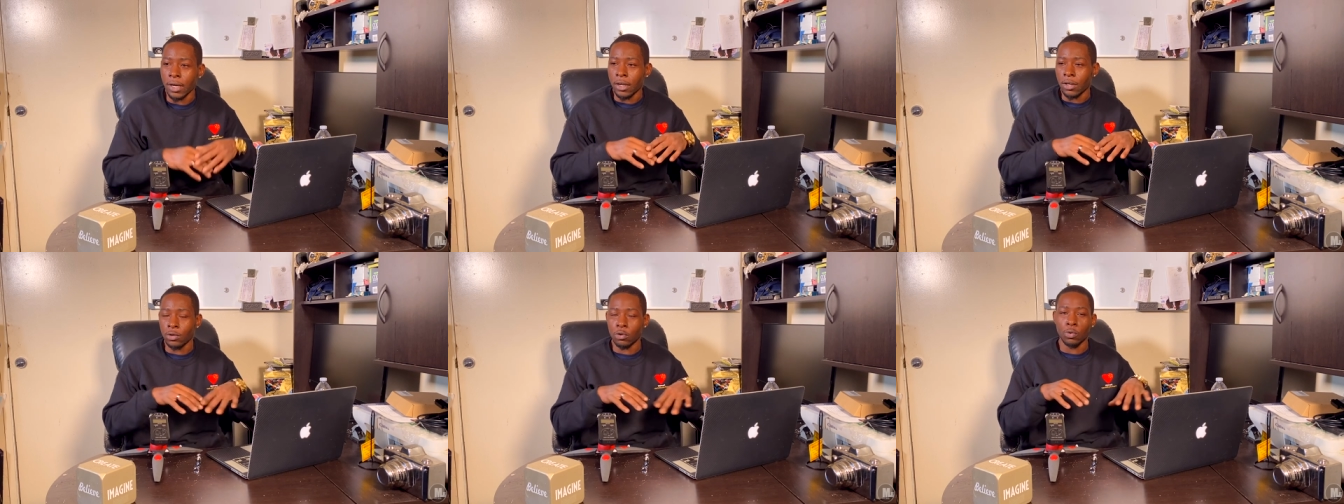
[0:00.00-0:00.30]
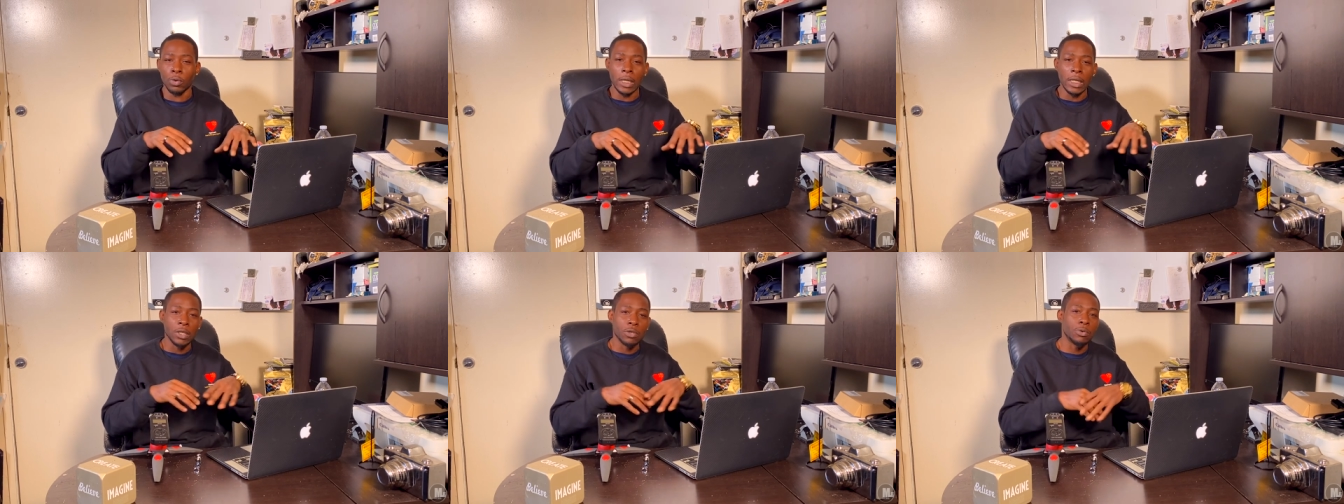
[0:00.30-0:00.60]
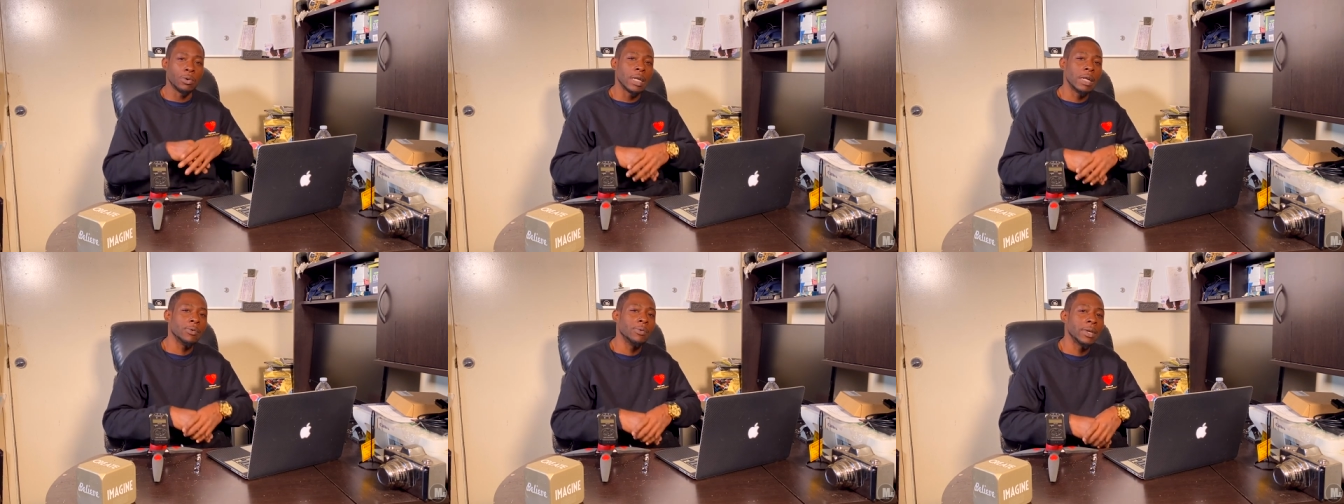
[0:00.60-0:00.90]

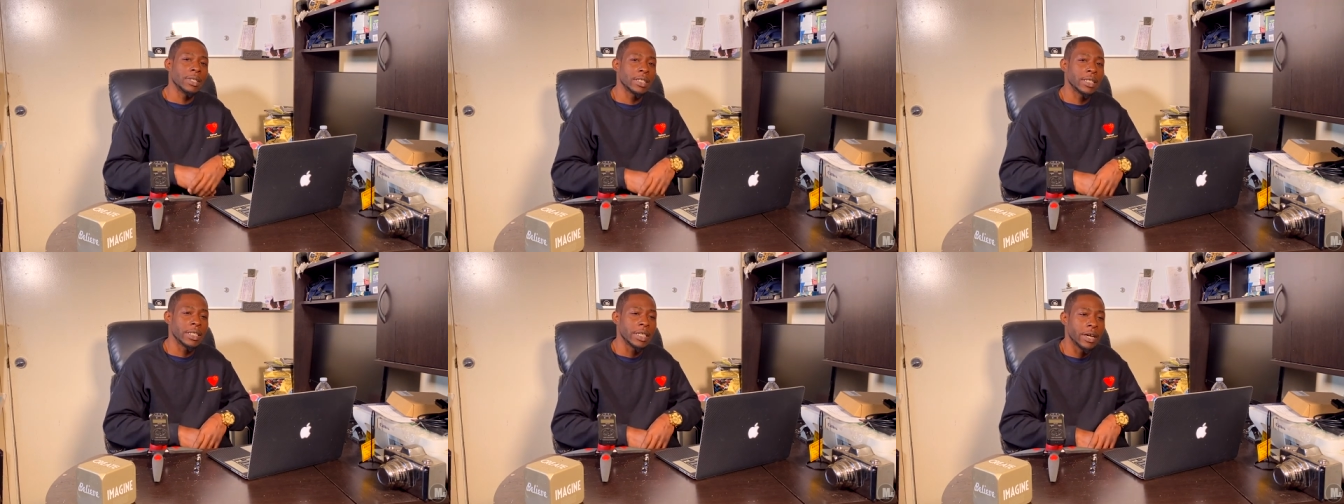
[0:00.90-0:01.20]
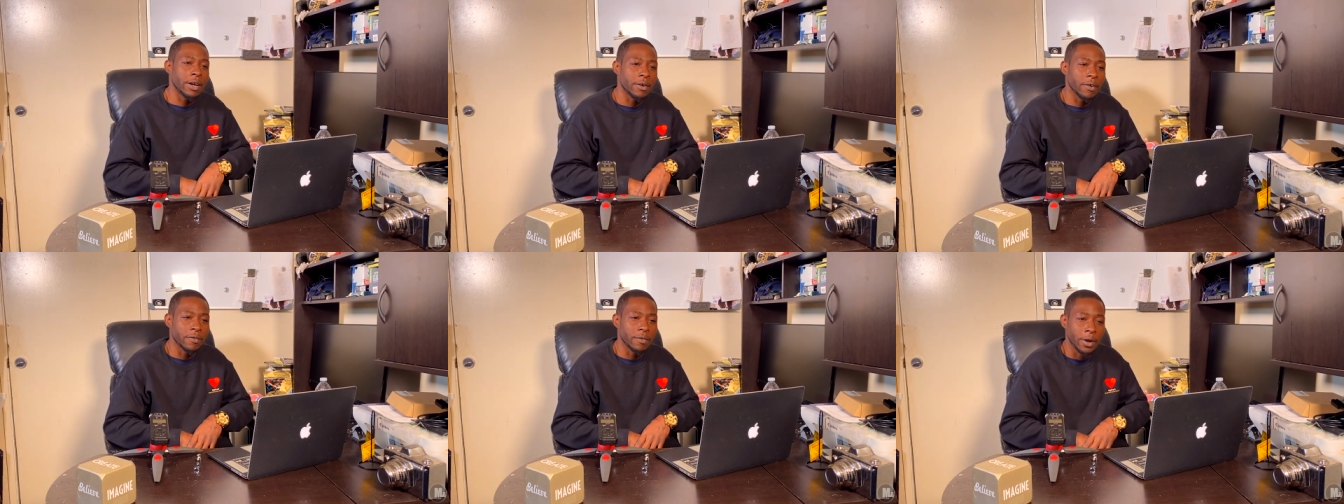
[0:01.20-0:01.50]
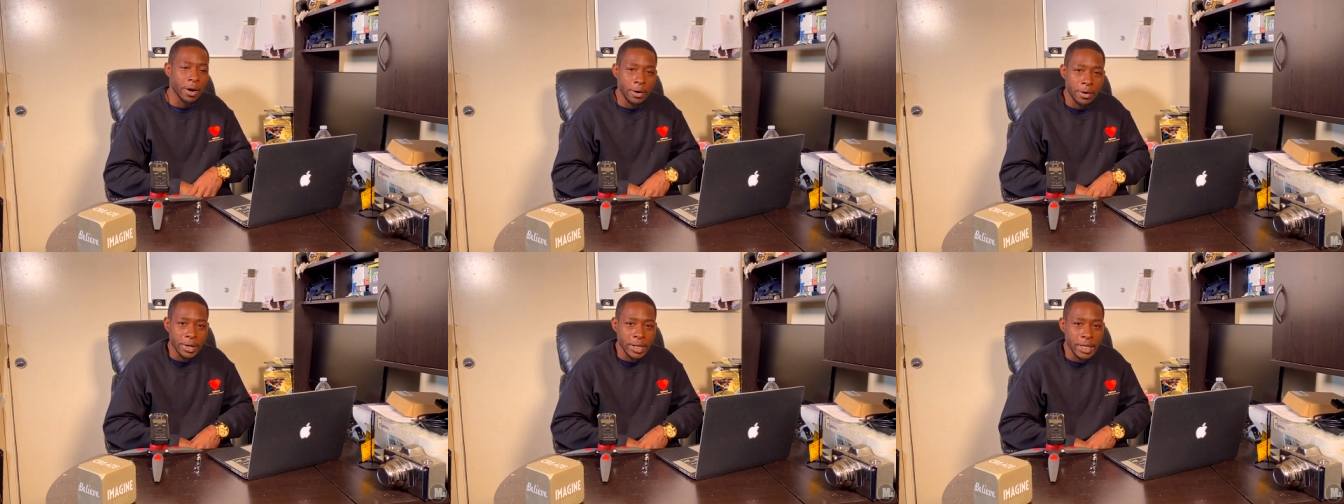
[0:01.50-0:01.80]
2020 was a year of
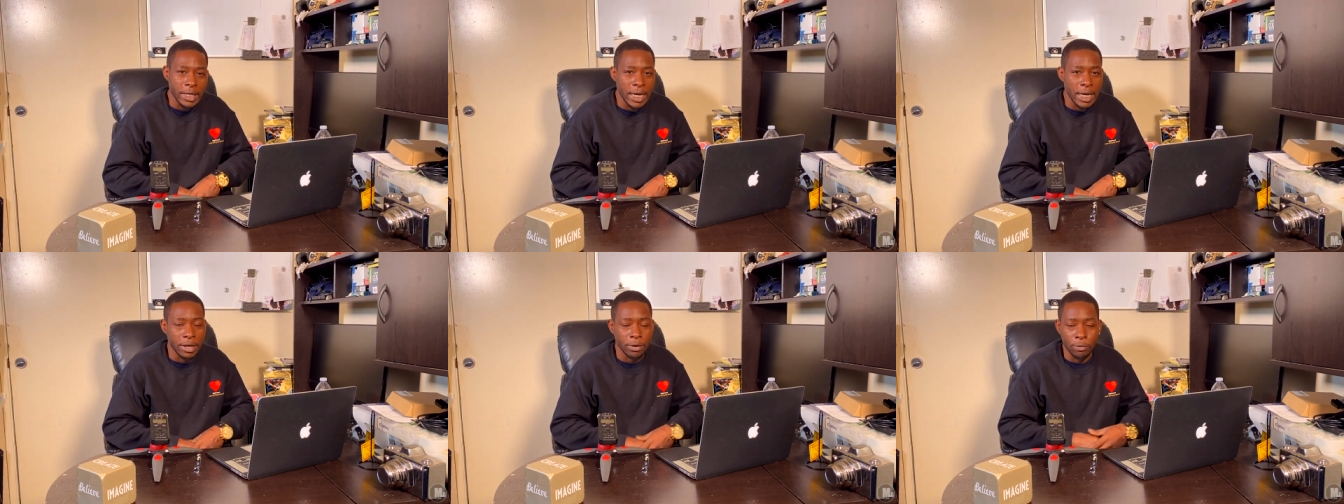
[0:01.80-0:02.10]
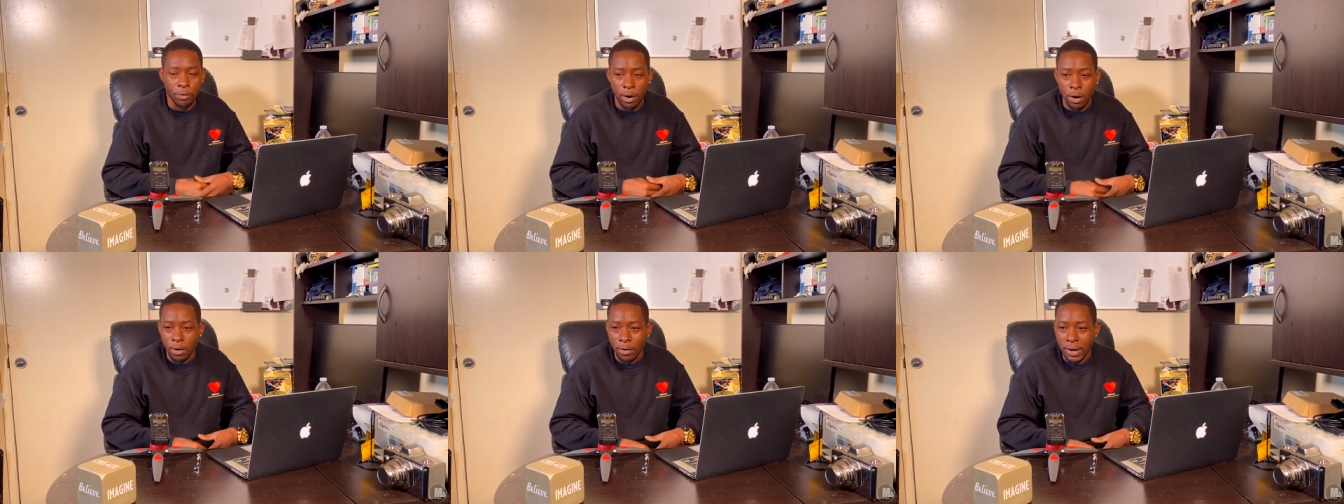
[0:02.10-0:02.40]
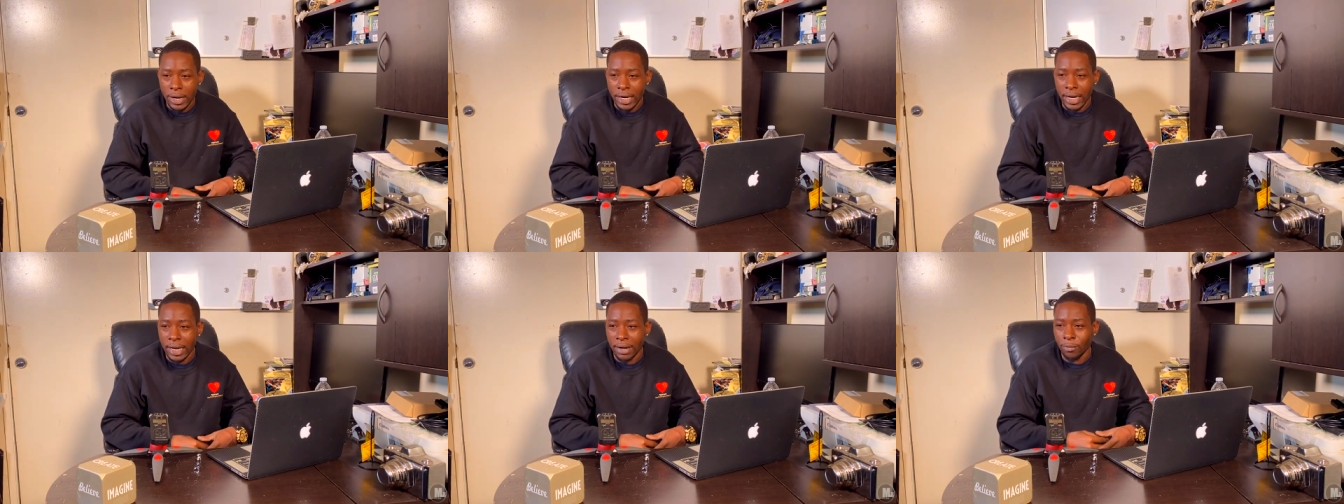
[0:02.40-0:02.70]
learning and
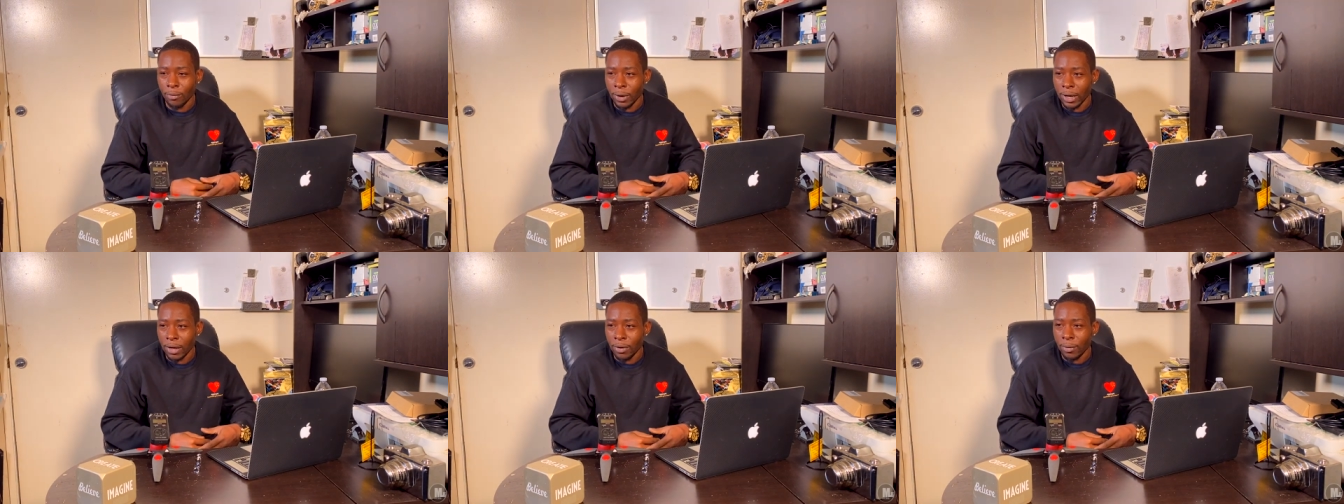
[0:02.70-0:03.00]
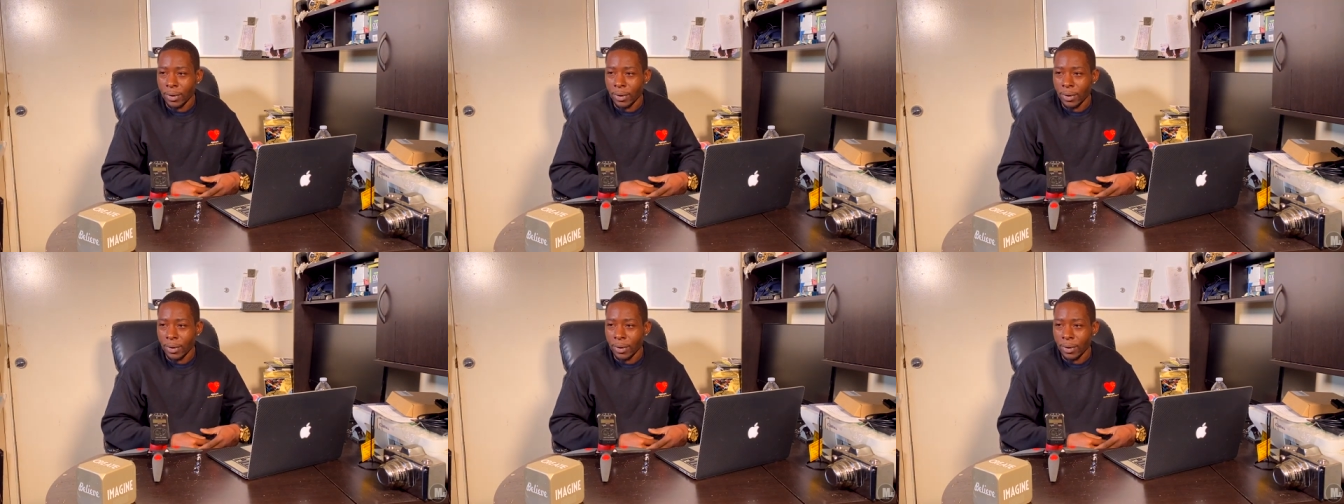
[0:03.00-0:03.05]
growing and really,